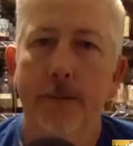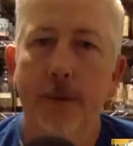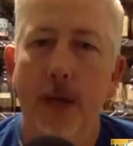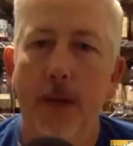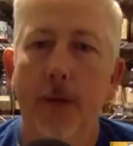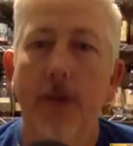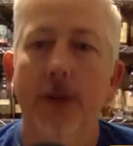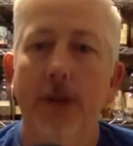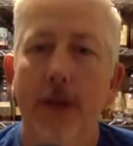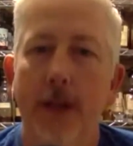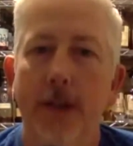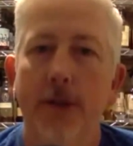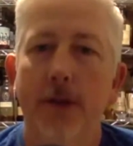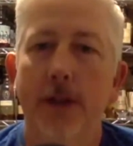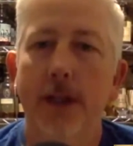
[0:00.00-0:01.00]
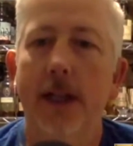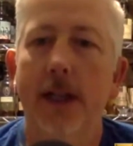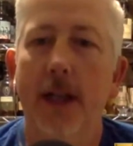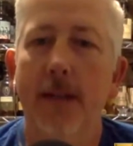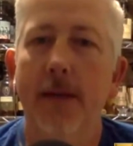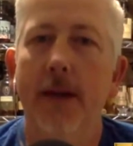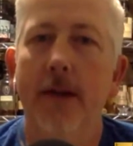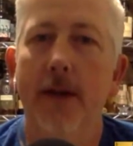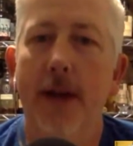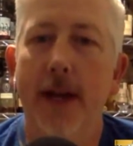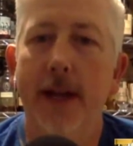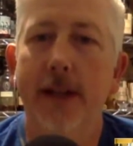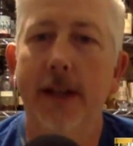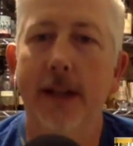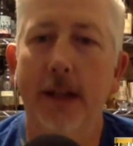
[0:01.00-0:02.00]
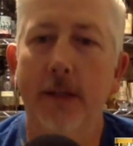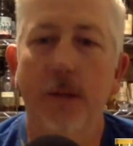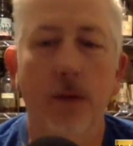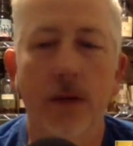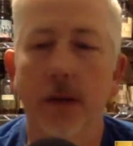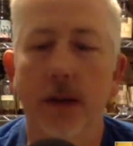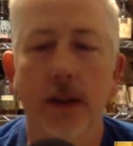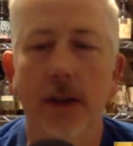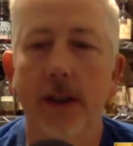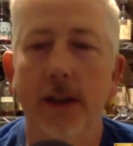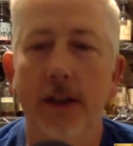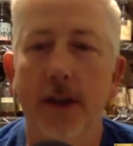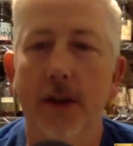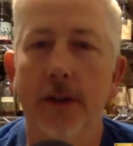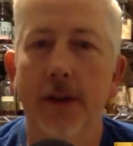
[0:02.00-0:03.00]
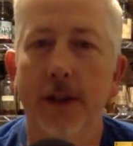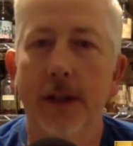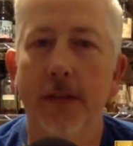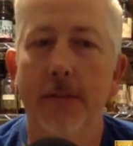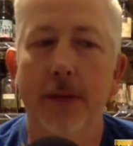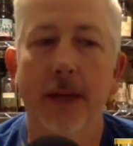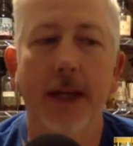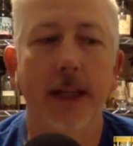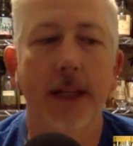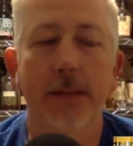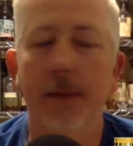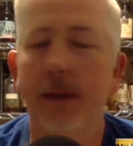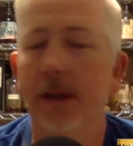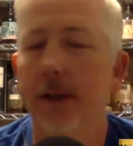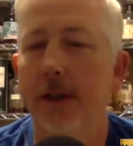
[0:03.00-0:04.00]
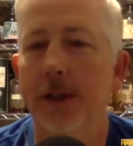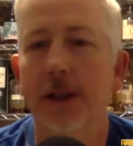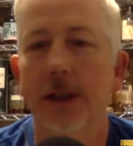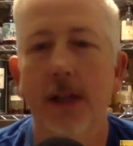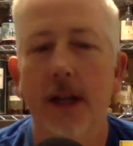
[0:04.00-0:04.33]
I'm also glad you said lemongrass, and we're clearly not in the same place, because